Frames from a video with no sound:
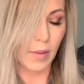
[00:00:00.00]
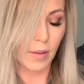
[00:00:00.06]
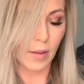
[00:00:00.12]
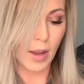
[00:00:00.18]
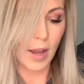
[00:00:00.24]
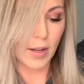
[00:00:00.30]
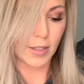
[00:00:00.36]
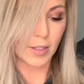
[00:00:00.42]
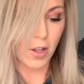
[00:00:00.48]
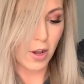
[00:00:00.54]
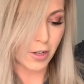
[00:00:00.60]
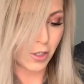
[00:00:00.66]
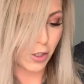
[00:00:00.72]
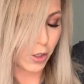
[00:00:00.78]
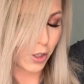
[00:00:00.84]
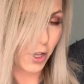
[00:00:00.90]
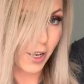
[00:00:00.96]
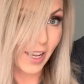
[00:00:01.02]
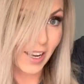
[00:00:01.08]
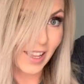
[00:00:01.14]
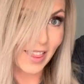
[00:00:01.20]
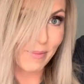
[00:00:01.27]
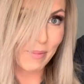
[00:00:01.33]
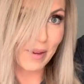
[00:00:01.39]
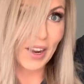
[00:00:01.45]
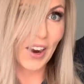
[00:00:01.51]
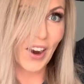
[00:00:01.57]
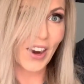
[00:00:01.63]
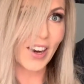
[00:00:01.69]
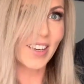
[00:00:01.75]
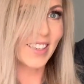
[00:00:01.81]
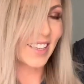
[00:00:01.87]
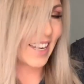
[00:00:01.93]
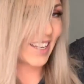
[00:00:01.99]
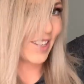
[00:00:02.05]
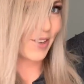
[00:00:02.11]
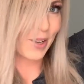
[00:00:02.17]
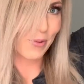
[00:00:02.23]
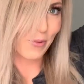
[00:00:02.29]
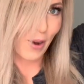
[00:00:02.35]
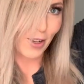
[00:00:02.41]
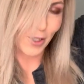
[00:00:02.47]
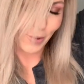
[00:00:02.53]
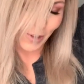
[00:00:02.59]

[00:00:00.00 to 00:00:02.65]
And as long as you're looking in the mirror and you can watch where